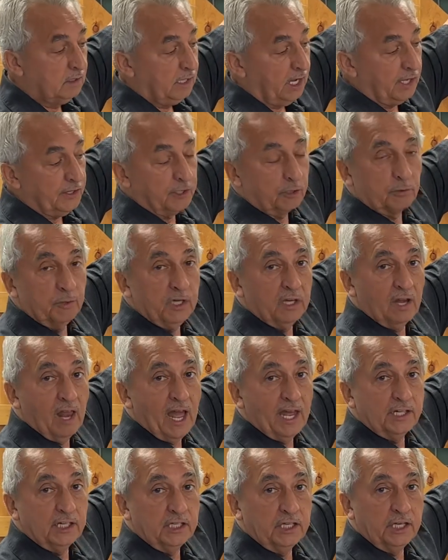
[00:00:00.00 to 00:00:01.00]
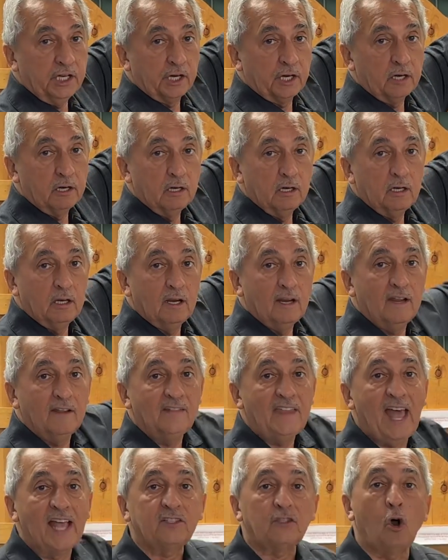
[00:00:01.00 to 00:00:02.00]
and the green light in here?
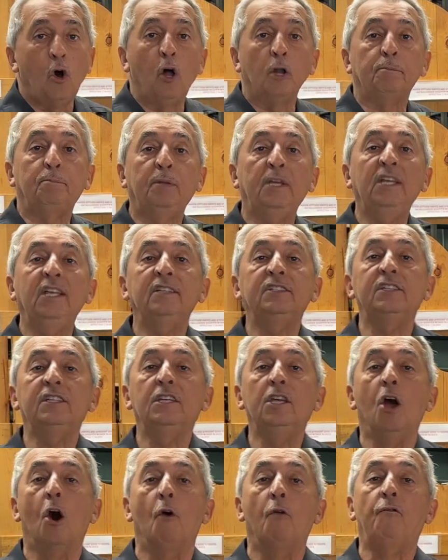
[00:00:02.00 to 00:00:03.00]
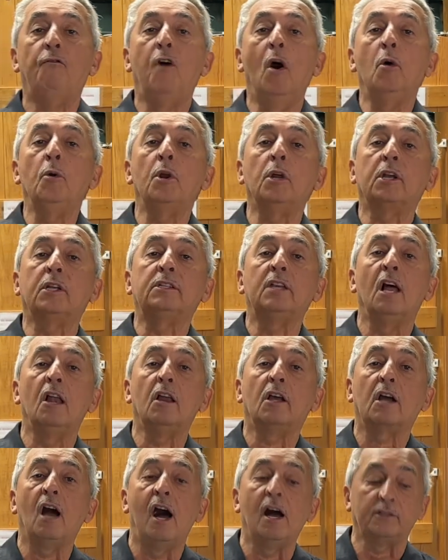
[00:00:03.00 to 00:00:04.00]
That's called PCO,
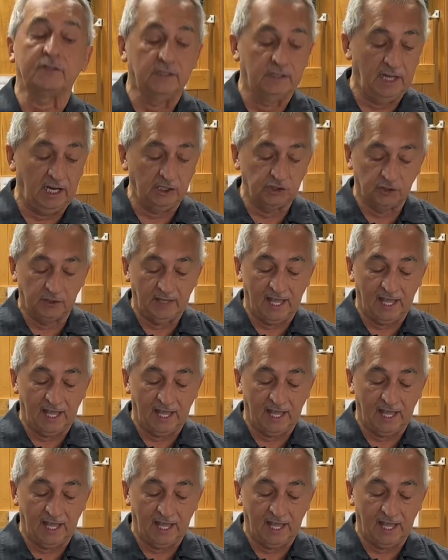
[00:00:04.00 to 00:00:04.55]
photocatalytic oxidation.